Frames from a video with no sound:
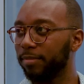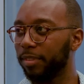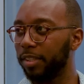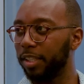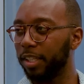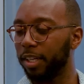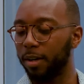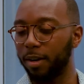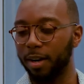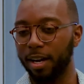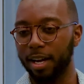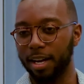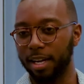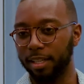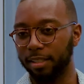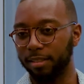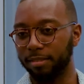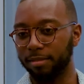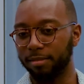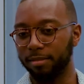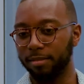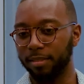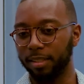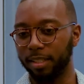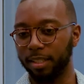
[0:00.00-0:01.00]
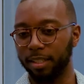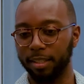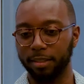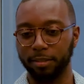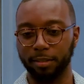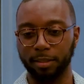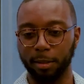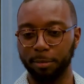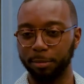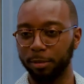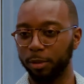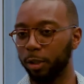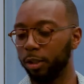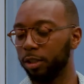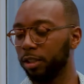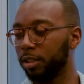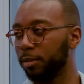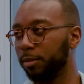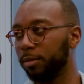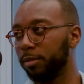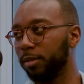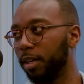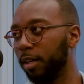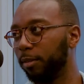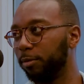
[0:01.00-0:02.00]
In terms
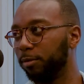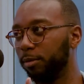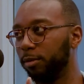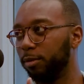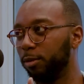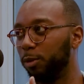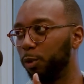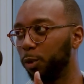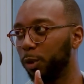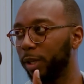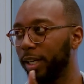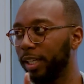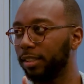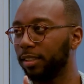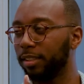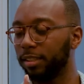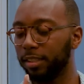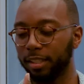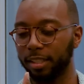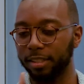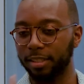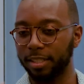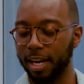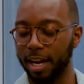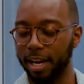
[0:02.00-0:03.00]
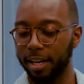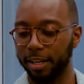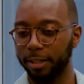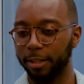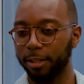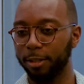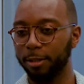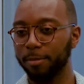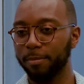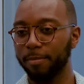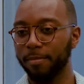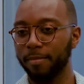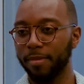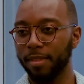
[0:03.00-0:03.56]
of dress and attire,